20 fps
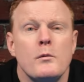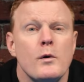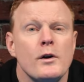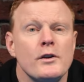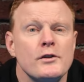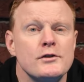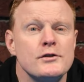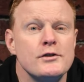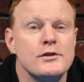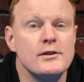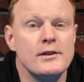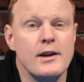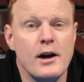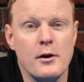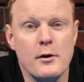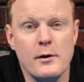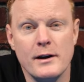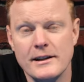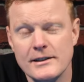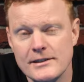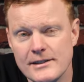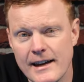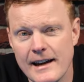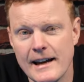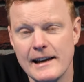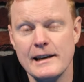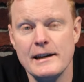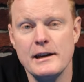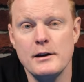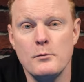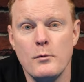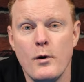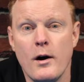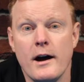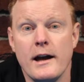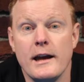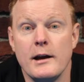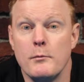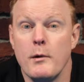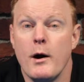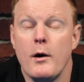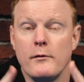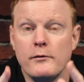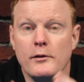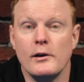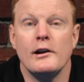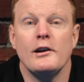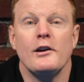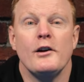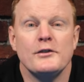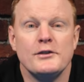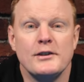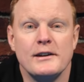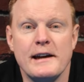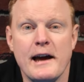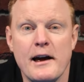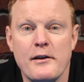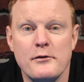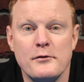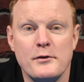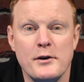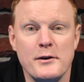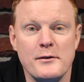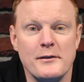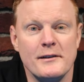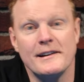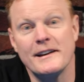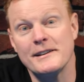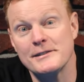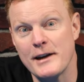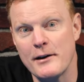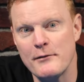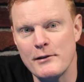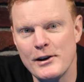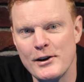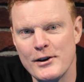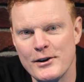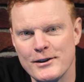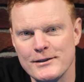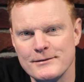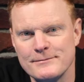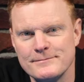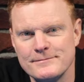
want to know exactly why. Well, we've got a lot to get through. Let's have a look.